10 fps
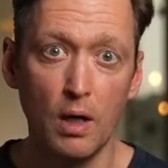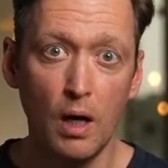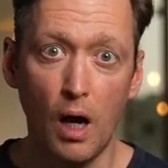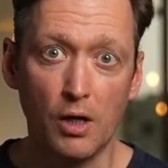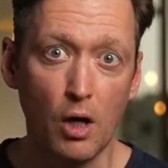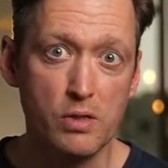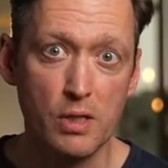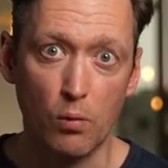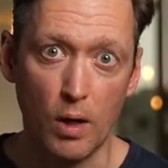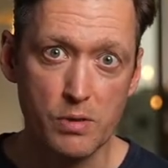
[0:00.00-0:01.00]

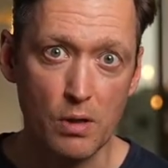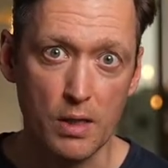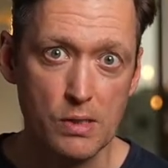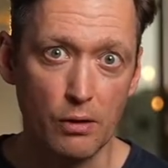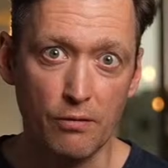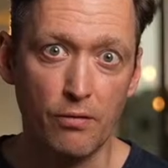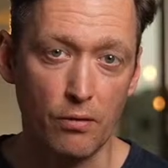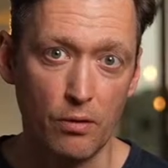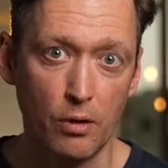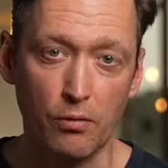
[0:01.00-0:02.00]
their websites,
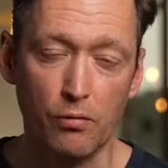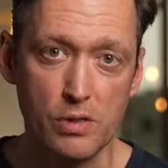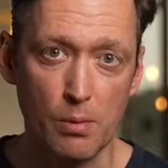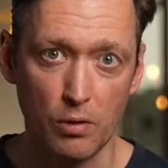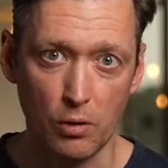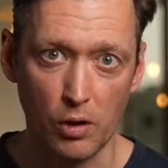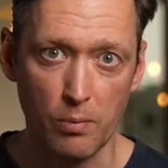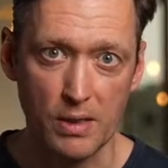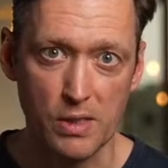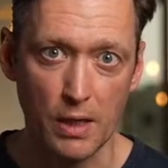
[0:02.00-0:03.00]
look through some of the
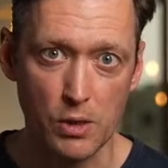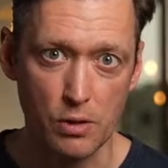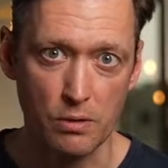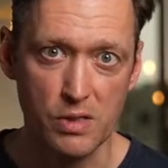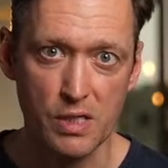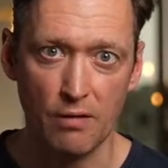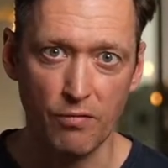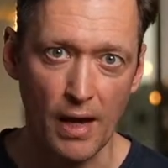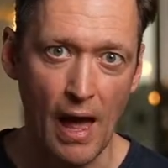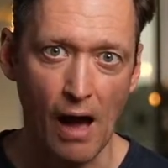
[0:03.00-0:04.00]
documentation, see if
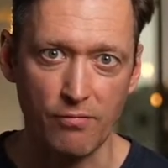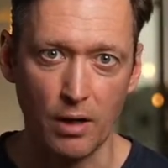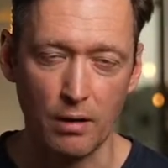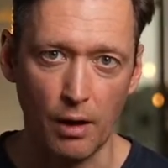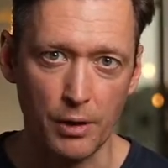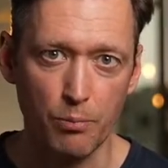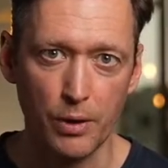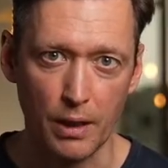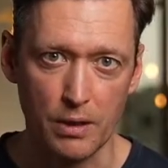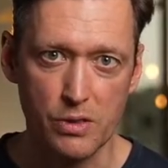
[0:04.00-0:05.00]
they have kind of like
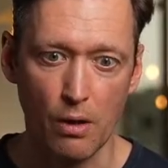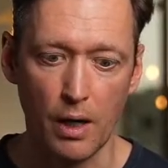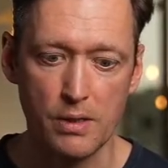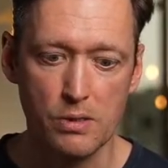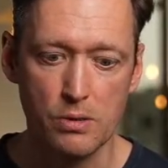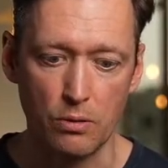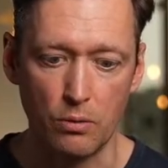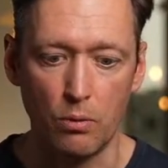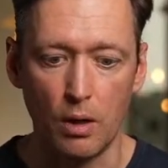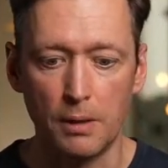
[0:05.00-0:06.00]
beginners guides
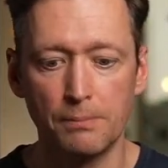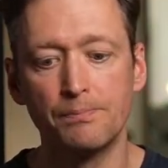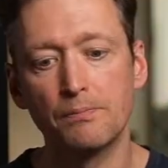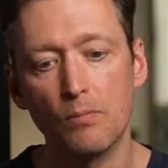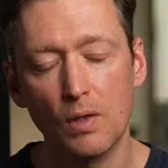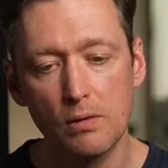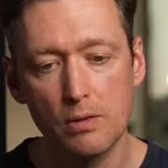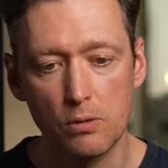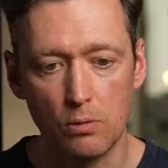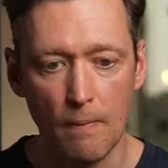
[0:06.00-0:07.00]
to
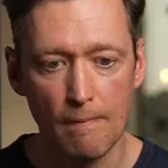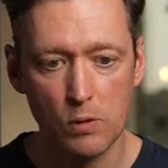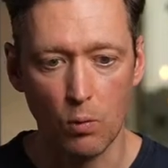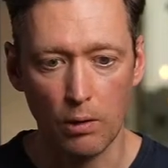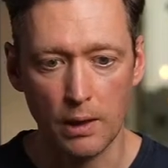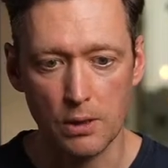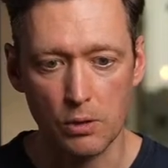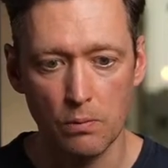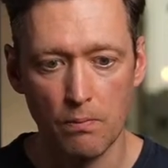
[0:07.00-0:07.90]
what they do.